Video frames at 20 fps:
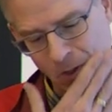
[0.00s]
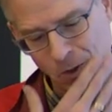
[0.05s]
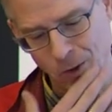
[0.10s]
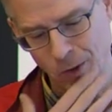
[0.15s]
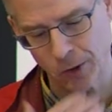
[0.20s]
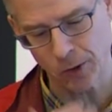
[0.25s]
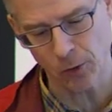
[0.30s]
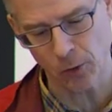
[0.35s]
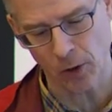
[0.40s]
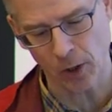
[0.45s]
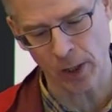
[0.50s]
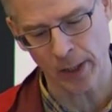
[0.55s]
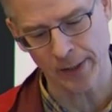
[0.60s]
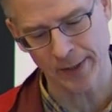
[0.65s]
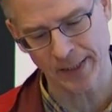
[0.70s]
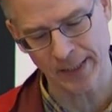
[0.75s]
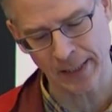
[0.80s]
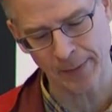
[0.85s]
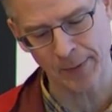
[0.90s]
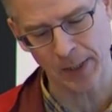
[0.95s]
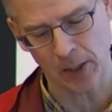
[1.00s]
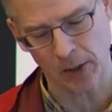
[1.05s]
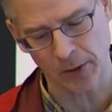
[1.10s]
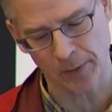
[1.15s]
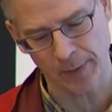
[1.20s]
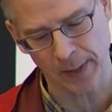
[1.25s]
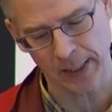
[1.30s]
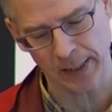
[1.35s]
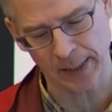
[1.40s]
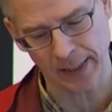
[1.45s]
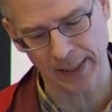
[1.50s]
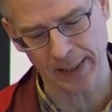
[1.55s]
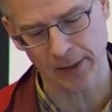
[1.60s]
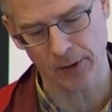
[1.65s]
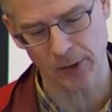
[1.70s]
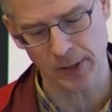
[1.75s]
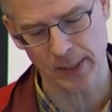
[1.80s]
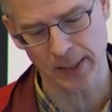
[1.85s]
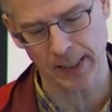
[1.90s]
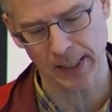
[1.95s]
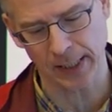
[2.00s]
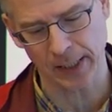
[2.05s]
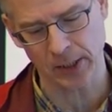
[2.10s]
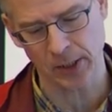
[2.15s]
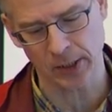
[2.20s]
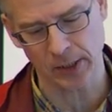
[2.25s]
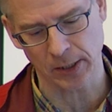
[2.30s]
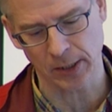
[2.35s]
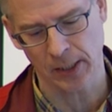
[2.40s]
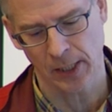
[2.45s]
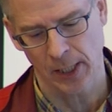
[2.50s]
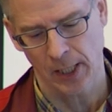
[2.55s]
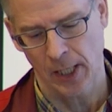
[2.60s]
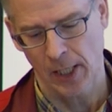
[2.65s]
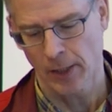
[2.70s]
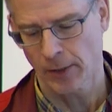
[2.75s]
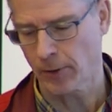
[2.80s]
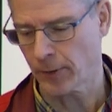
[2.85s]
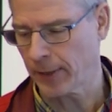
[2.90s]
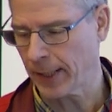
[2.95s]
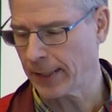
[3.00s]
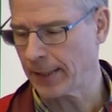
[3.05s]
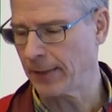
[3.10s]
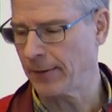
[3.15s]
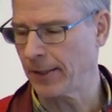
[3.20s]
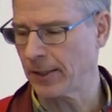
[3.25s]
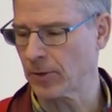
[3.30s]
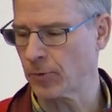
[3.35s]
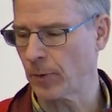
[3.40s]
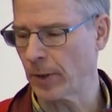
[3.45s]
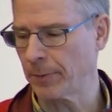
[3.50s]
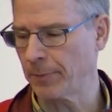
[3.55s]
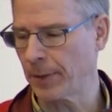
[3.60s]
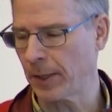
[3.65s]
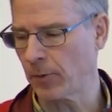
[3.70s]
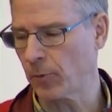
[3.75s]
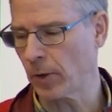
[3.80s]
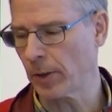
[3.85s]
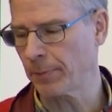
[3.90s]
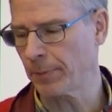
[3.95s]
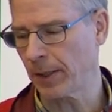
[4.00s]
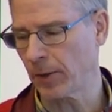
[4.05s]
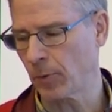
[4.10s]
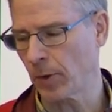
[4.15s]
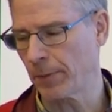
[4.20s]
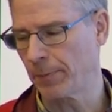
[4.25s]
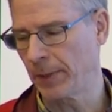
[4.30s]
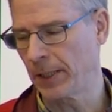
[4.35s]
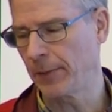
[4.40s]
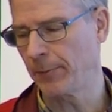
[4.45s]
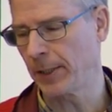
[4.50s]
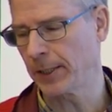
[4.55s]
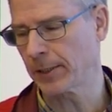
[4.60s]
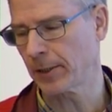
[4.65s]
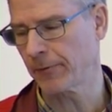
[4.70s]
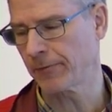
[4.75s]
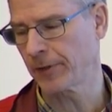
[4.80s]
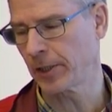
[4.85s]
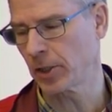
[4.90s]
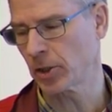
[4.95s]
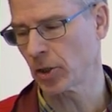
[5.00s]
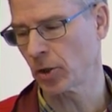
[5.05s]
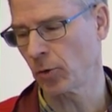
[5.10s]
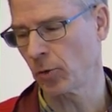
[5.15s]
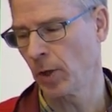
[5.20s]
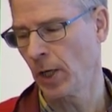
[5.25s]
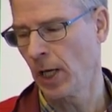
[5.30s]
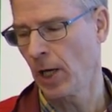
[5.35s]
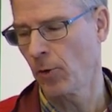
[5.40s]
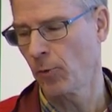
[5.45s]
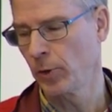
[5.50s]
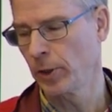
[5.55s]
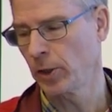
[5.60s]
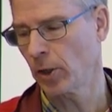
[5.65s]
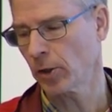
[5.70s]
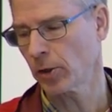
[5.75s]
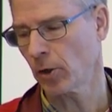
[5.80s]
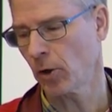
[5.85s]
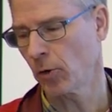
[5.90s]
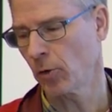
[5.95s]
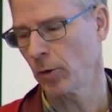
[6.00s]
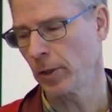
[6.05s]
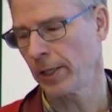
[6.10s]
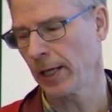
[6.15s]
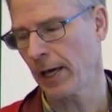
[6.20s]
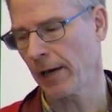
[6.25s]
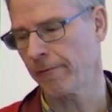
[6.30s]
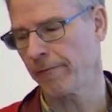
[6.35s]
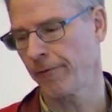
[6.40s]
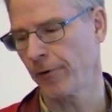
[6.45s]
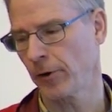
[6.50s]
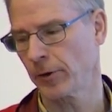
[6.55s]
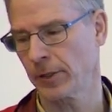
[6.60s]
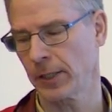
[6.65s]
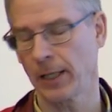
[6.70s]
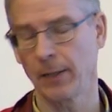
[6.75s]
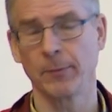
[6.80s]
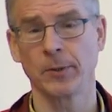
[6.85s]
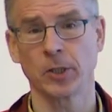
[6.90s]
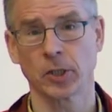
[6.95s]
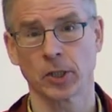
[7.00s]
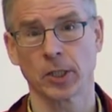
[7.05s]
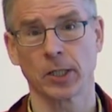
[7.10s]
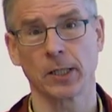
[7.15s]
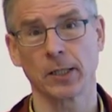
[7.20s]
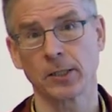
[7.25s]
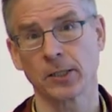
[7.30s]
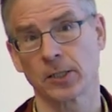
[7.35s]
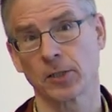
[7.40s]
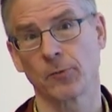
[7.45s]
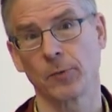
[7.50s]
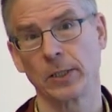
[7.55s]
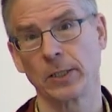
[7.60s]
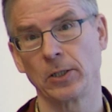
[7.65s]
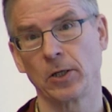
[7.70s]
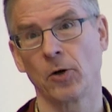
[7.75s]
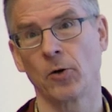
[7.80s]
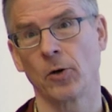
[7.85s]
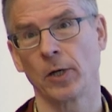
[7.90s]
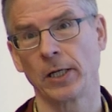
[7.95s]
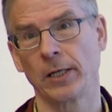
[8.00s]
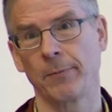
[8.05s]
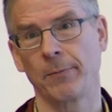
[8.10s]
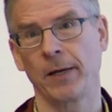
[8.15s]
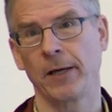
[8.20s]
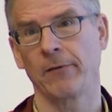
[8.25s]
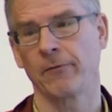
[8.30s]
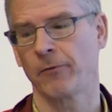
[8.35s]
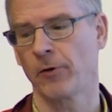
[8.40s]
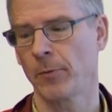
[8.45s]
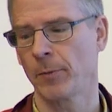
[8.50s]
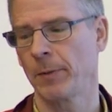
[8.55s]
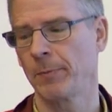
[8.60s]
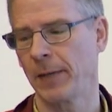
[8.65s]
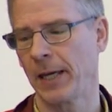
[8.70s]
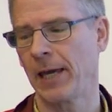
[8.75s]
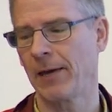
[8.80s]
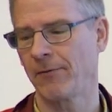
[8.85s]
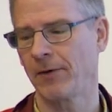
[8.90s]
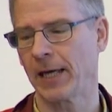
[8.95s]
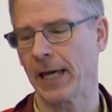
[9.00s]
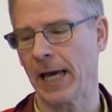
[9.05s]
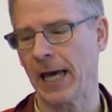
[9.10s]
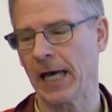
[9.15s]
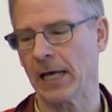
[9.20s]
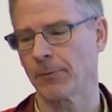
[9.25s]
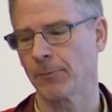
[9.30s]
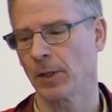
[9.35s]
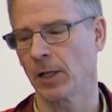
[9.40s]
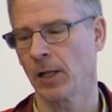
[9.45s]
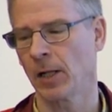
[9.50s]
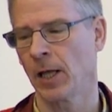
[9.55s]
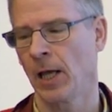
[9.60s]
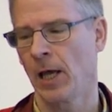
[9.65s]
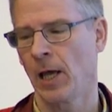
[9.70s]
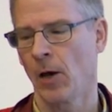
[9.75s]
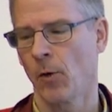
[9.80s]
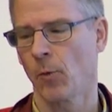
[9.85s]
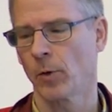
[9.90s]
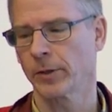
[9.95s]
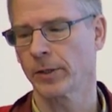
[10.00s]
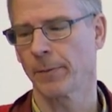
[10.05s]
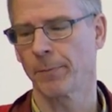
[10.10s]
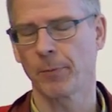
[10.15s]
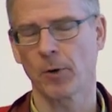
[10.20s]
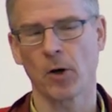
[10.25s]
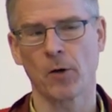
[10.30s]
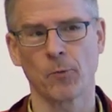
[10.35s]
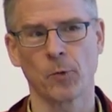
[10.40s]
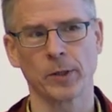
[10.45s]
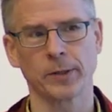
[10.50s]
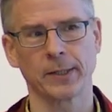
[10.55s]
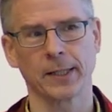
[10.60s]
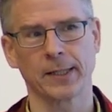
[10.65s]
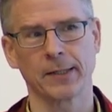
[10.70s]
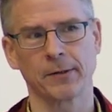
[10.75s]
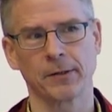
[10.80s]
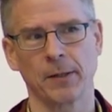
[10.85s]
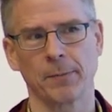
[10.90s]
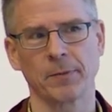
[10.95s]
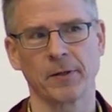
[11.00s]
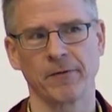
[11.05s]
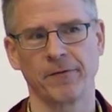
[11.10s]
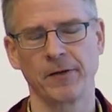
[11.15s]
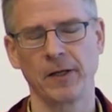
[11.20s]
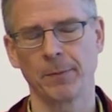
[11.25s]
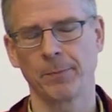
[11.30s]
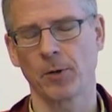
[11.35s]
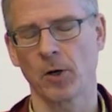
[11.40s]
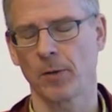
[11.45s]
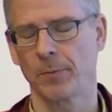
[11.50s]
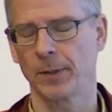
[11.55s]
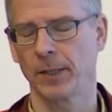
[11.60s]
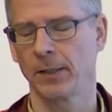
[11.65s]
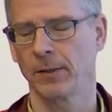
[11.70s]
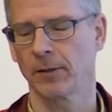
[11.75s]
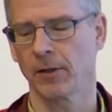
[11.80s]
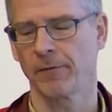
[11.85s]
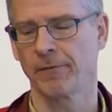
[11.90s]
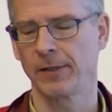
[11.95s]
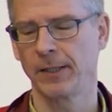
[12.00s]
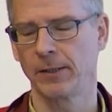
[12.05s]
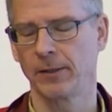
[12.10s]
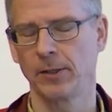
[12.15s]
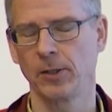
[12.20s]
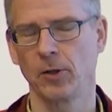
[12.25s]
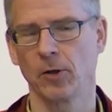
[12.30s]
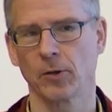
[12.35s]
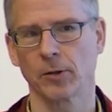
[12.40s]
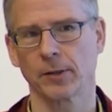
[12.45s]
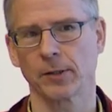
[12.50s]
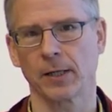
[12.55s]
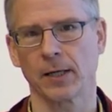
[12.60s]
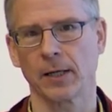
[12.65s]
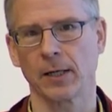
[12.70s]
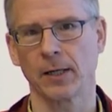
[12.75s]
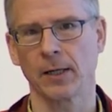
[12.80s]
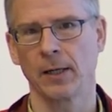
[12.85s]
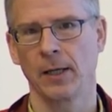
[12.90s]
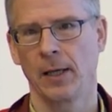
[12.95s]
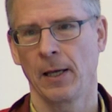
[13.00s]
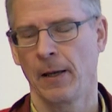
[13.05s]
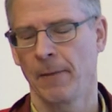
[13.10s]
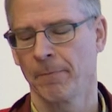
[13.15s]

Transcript: now, to do a semi-automatic reconstruction, so that in this one by one by one millimeter of tissue, we not only have first imaged it, so we know a from a behaving animal what the what the receptor field properties of these neurons are,